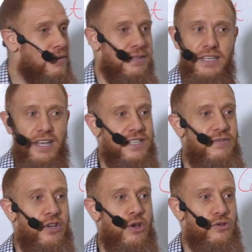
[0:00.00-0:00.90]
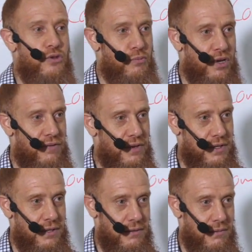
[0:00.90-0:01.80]
they're not even close to the
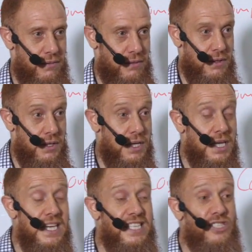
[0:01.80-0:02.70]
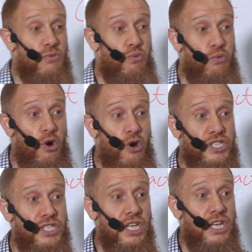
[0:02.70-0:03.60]
munafiqeen. It's the
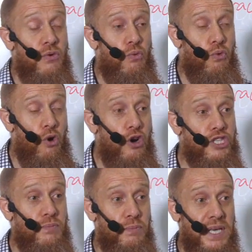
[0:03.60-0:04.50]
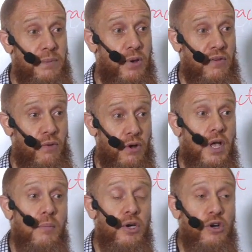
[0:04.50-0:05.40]
worst people of all,
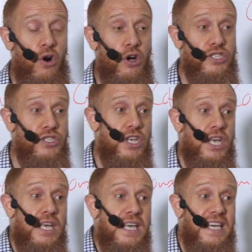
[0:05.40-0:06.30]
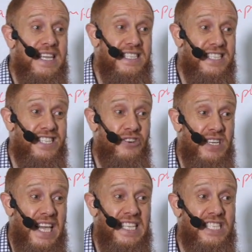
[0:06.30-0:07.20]
because it
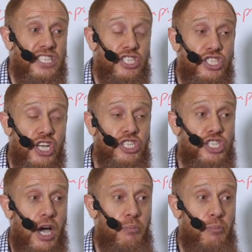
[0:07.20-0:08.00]
creates such a